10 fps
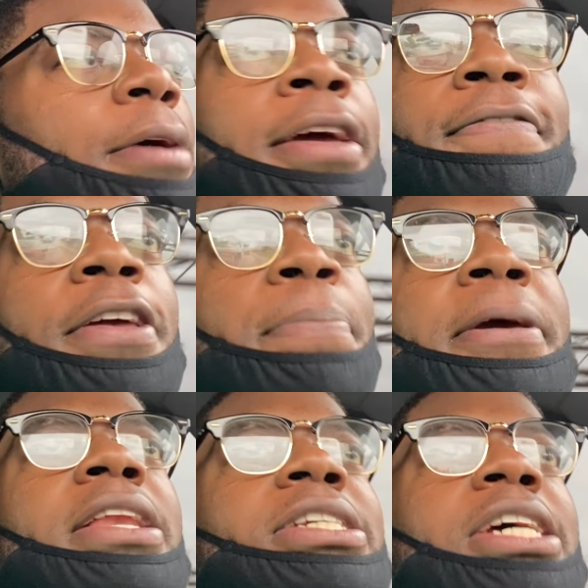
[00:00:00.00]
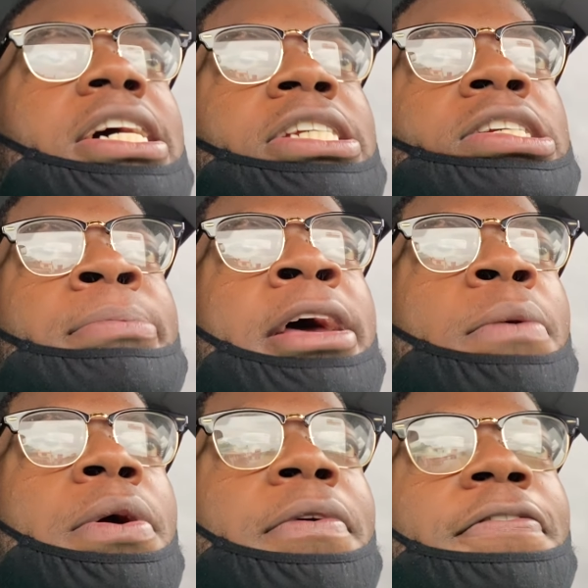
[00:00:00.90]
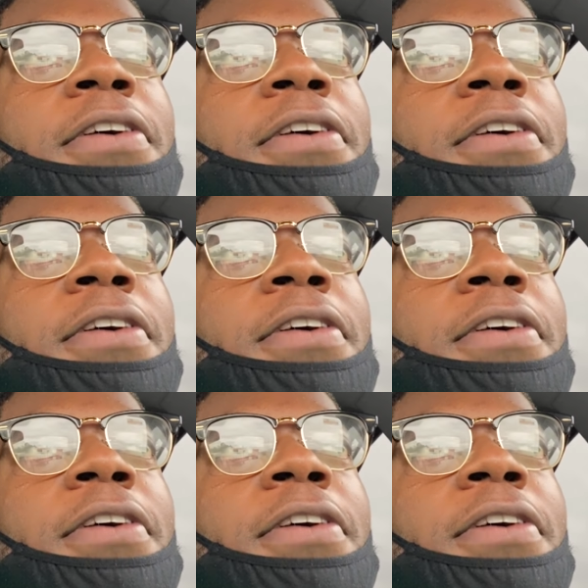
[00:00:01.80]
MVP discussions, man. We were